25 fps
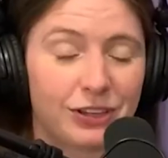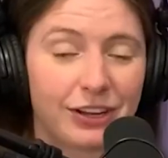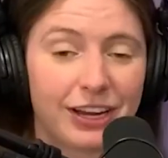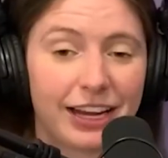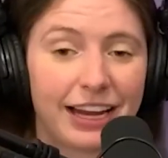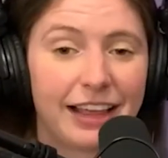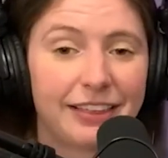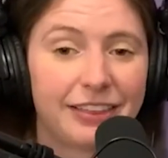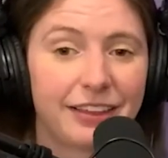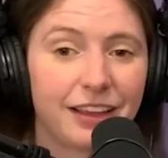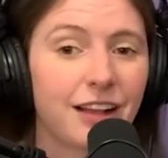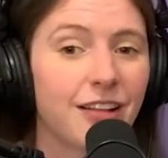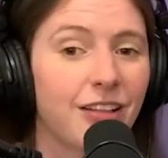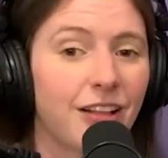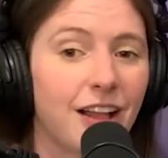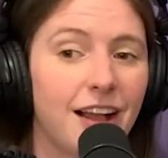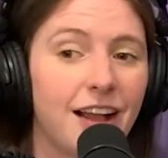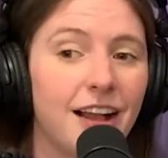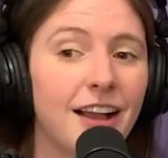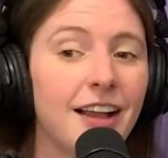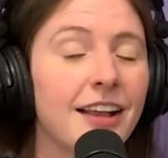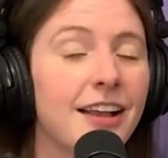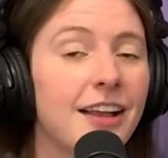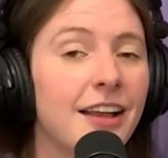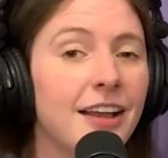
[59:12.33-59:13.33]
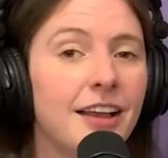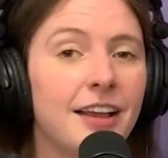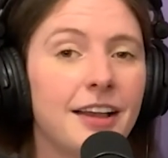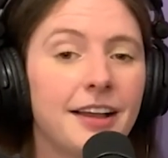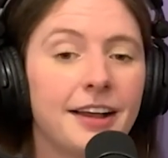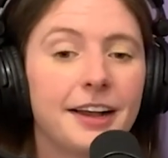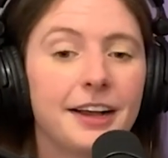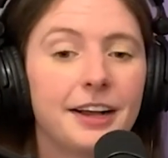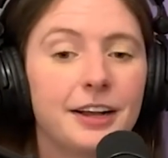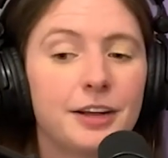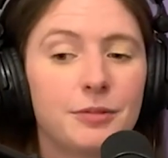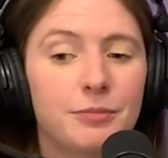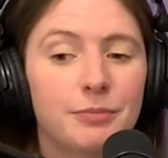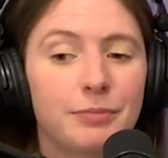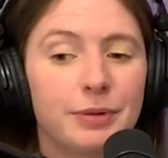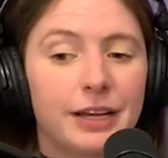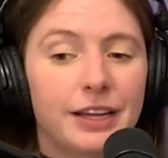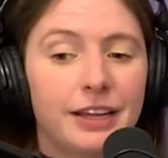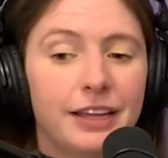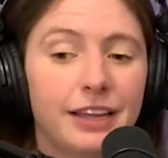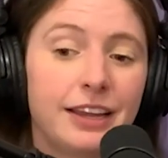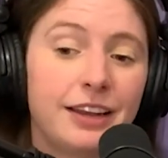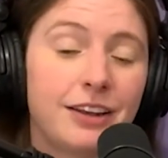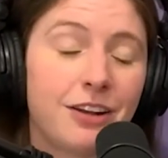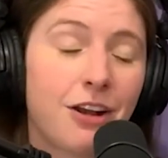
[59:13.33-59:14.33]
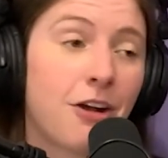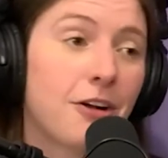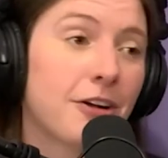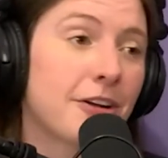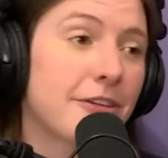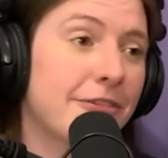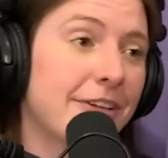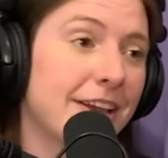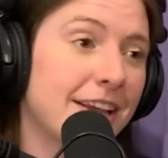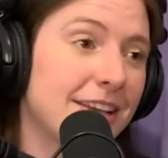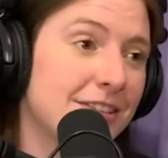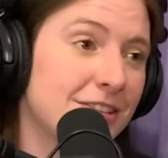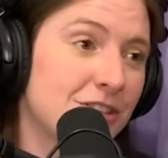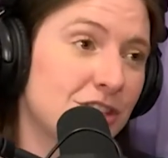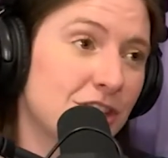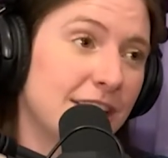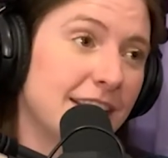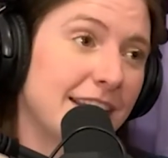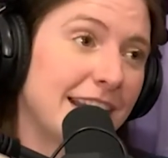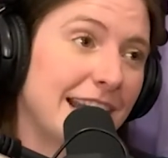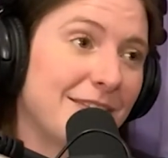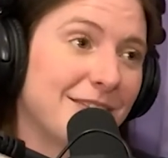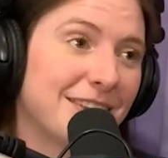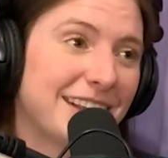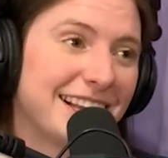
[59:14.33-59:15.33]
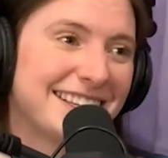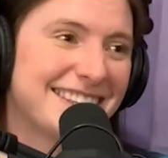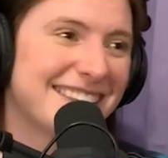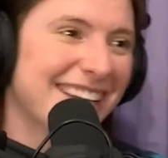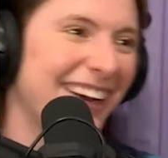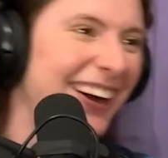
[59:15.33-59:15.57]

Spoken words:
at the clock. But in our defense, she came late. So.